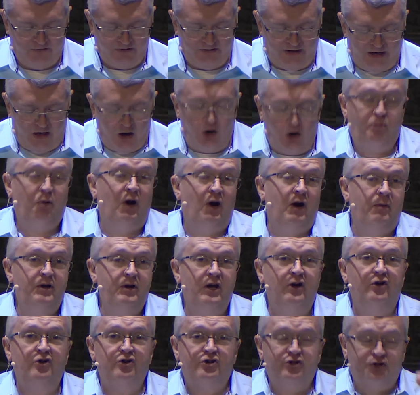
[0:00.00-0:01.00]
They all probably
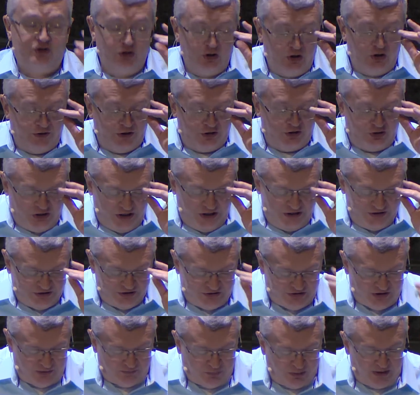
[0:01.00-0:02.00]
understood that
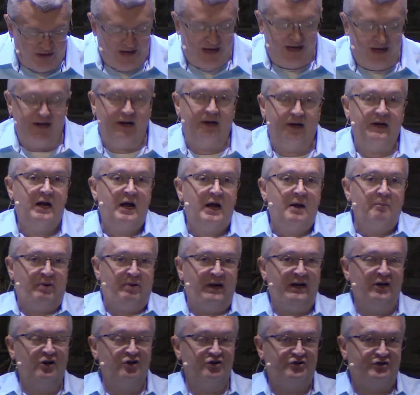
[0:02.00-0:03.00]
Jesus had planned it.
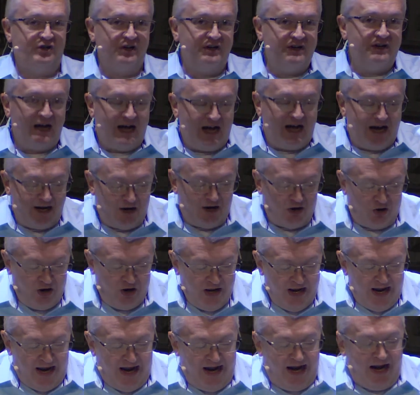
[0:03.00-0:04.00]
Peter's
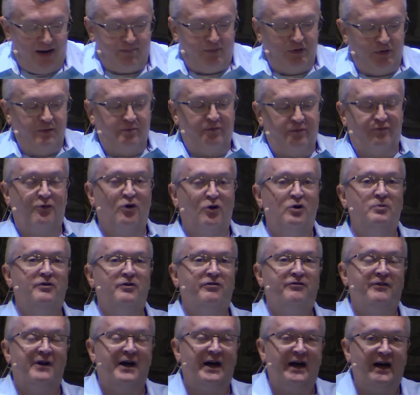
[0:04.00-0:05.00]
denial happened before a
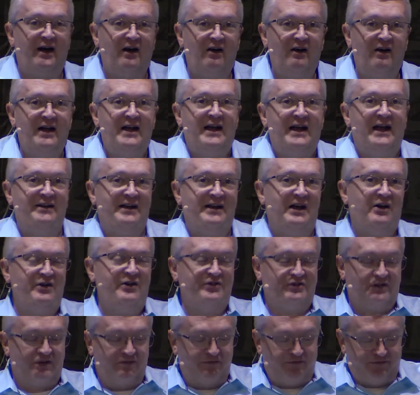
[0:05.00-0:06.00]
fire, and now
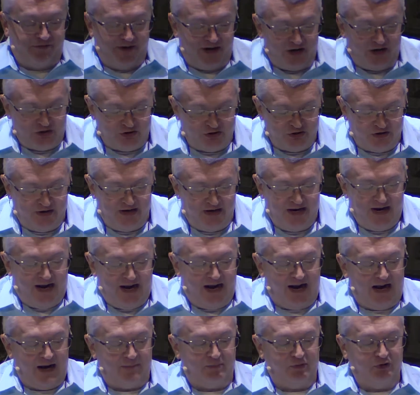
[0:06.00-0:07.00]
his confession
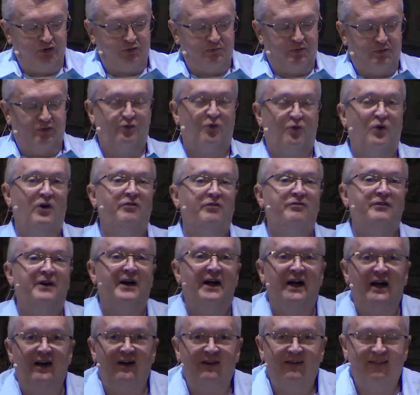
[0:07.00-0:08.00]
happens before a
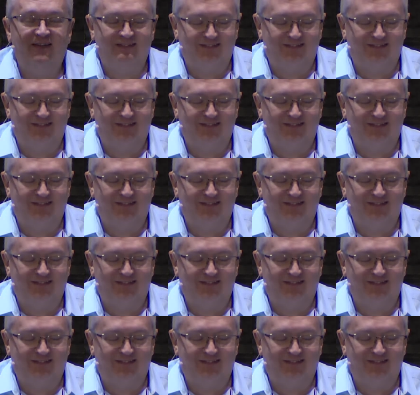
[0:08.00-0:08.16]
fire.